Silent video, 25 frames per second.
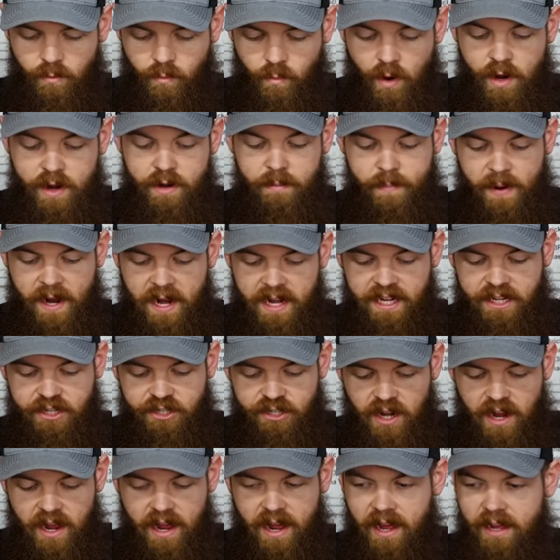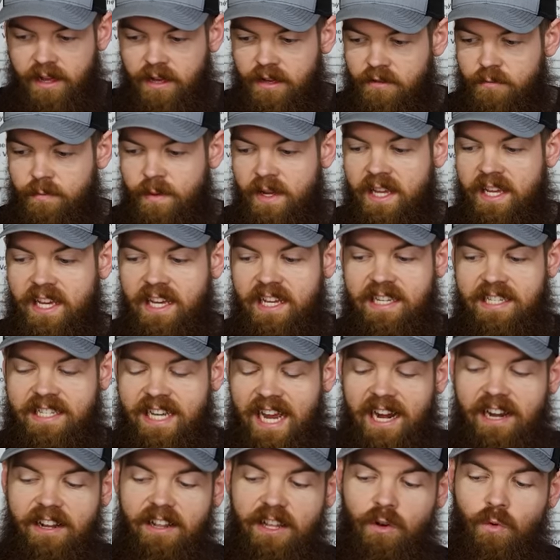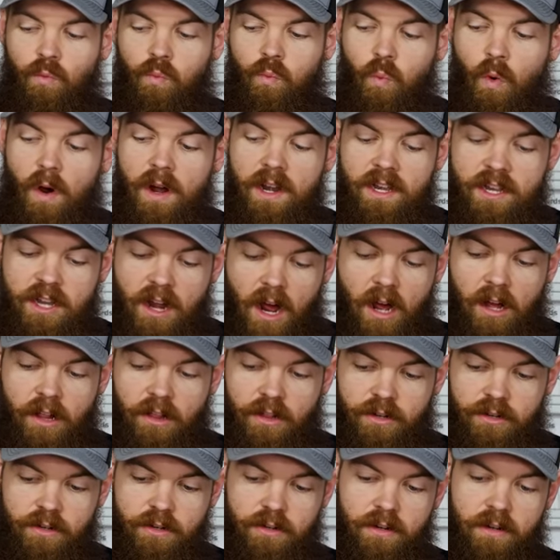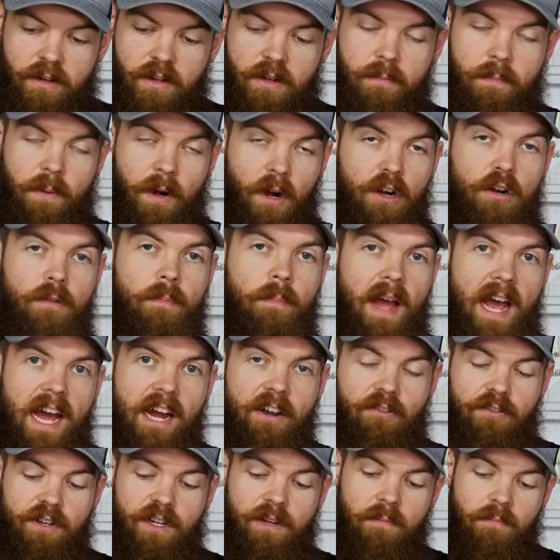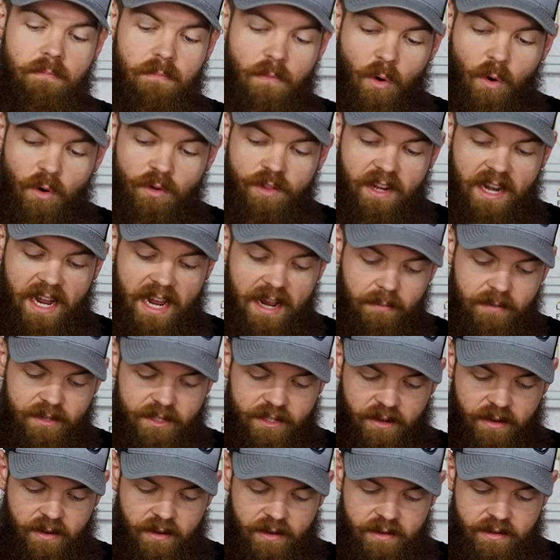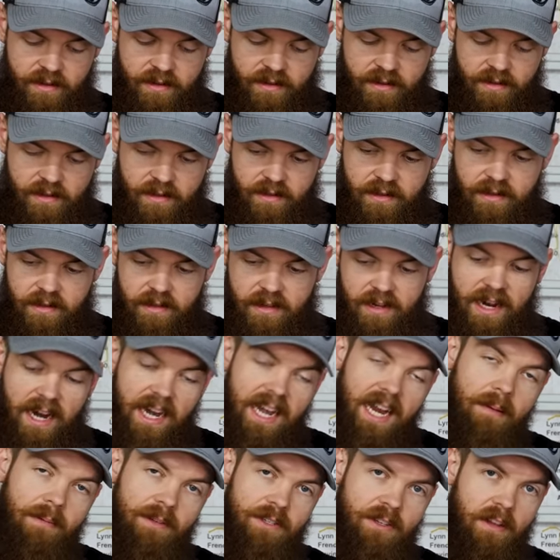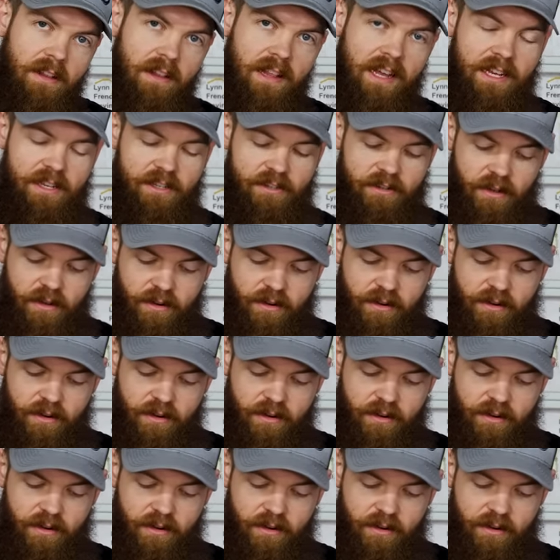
1 penny shy of being exactly $1 per battery more than Amazon, and Amazon lasts